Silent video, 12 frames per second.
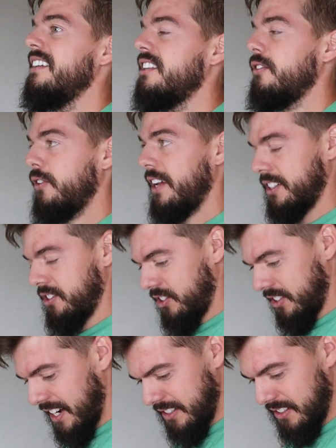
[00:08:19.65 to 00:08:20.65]
different
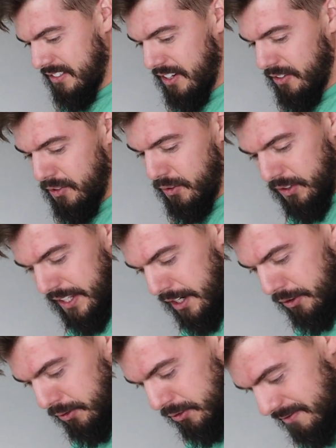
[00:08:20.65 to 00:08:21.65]
exercises that are
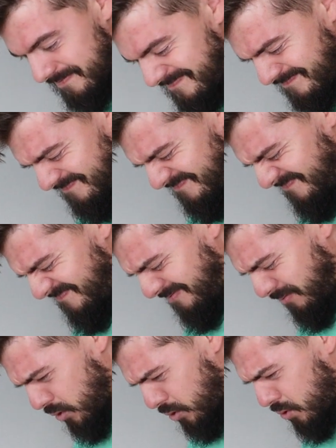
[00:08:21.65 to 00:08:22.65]
unilateral.
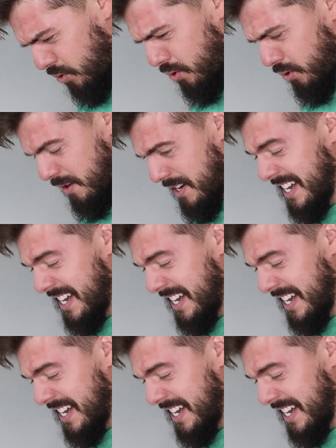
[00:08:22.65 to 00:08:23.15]
Ooh.